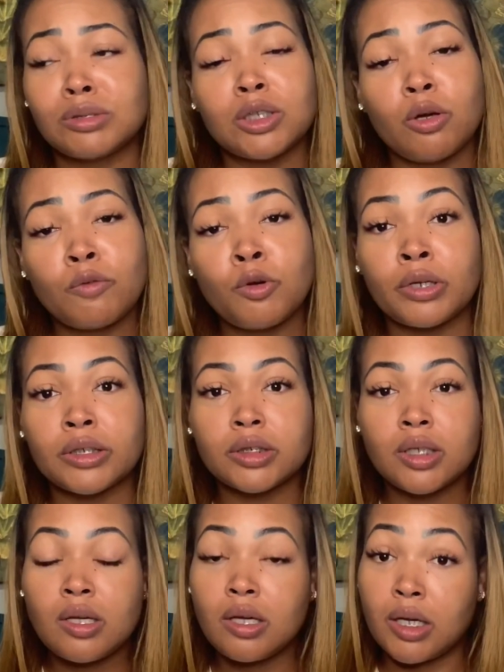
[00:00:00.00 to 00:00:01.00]
So of
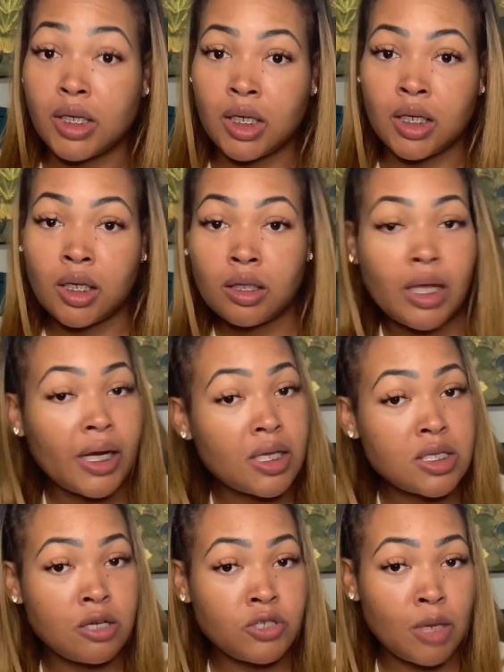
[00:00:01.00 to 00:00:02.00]
course, again, like I
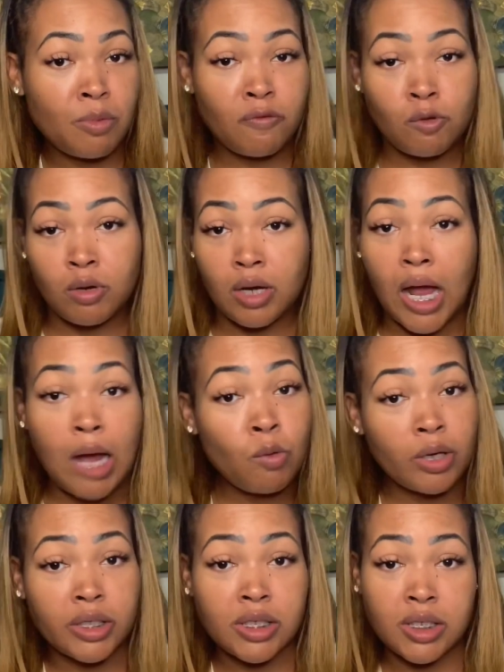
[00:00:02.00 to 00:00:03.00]
told y'all before, I
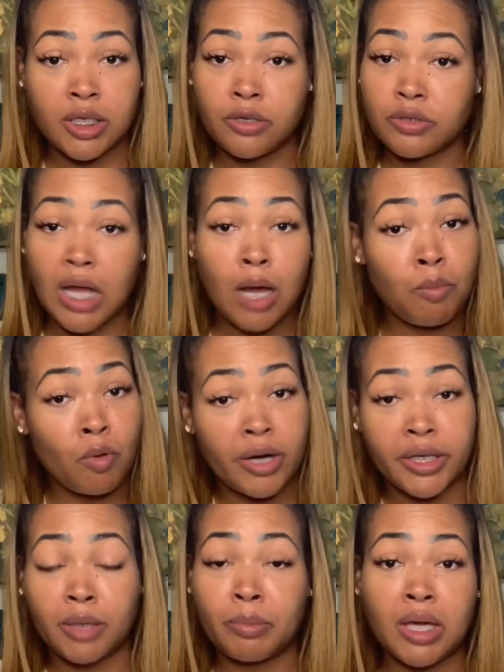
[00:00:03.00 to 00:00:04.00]
work in sales. I
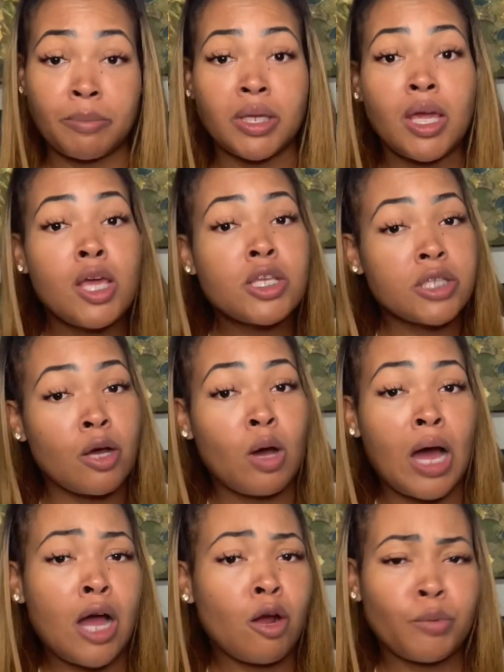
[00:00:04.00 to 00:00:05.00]
bargain, baby. So
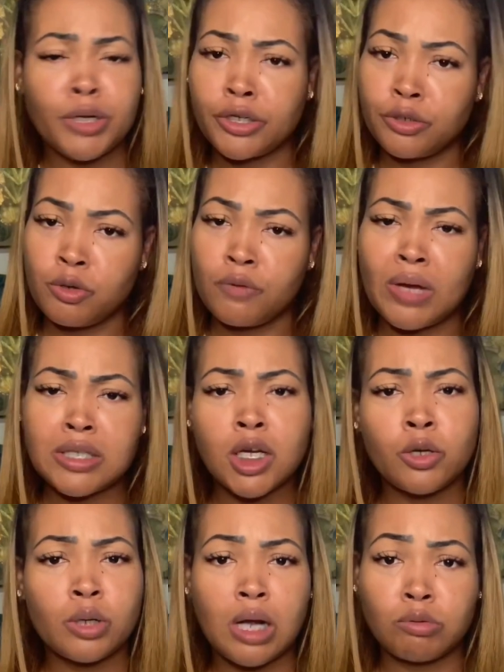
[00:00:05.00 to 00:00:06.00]
I already knew if I
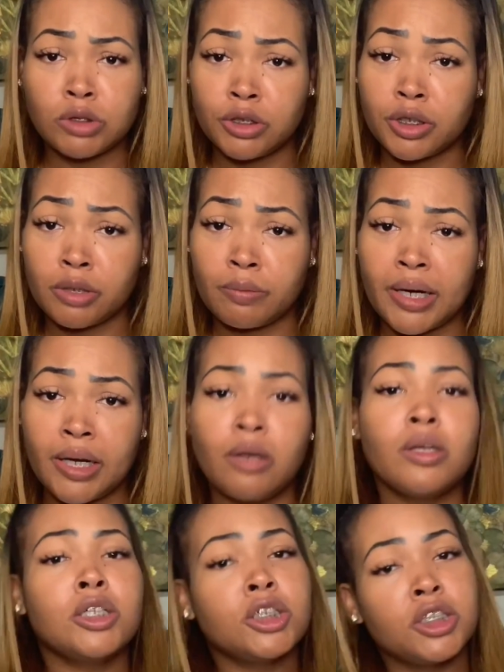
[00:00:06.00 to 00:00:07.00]
told her I was looking
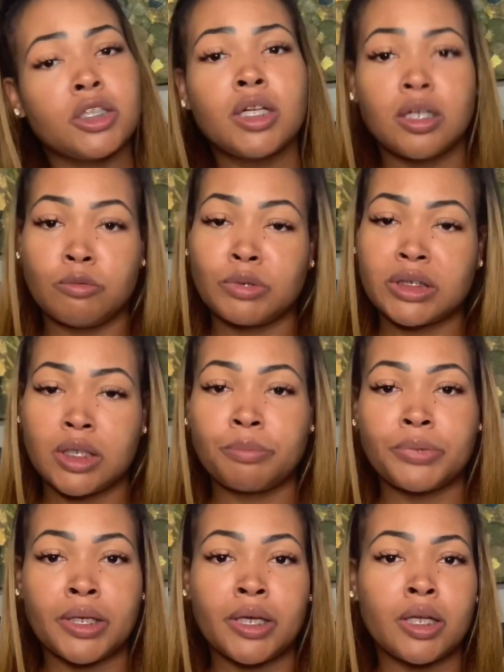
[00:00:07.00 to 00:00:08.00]
around, she'd come with
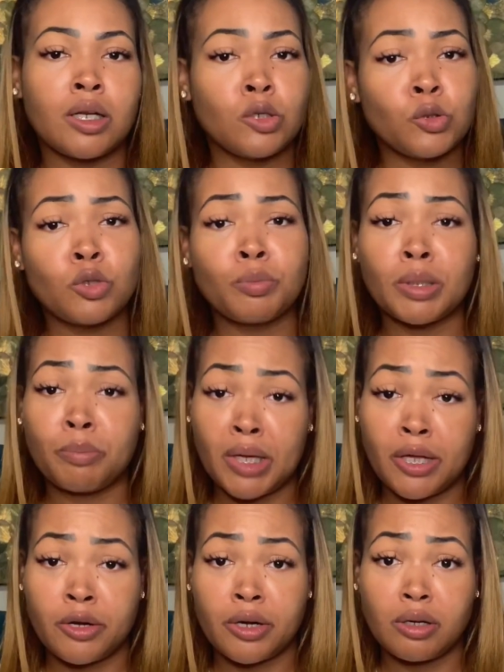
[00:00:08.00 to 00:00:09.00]
something a little bit
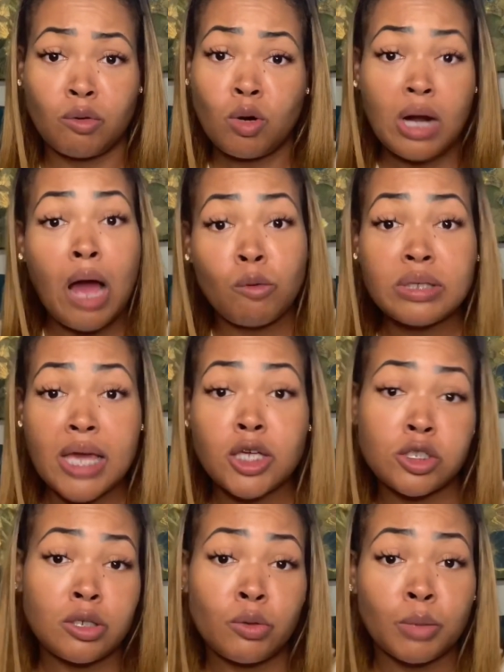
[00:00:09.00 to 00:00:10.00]
better. Or I was
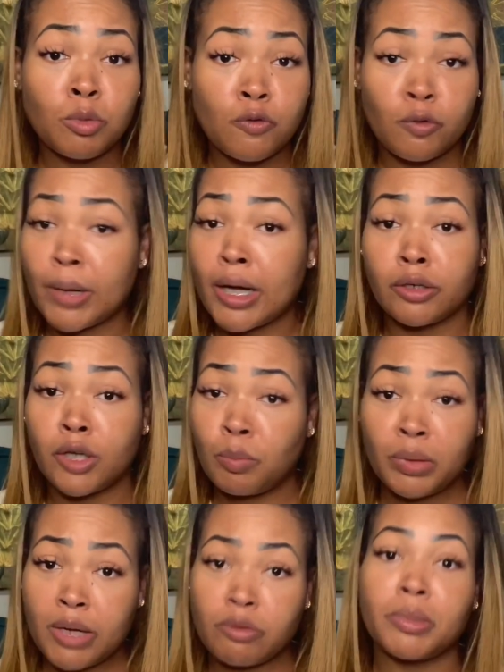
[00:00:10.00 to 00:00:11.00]
actually going to move around.
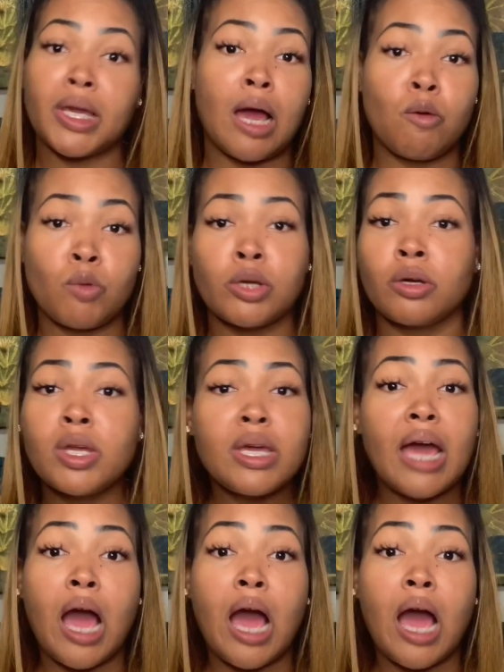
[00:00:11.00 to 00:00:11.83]
Don't play with me. I will.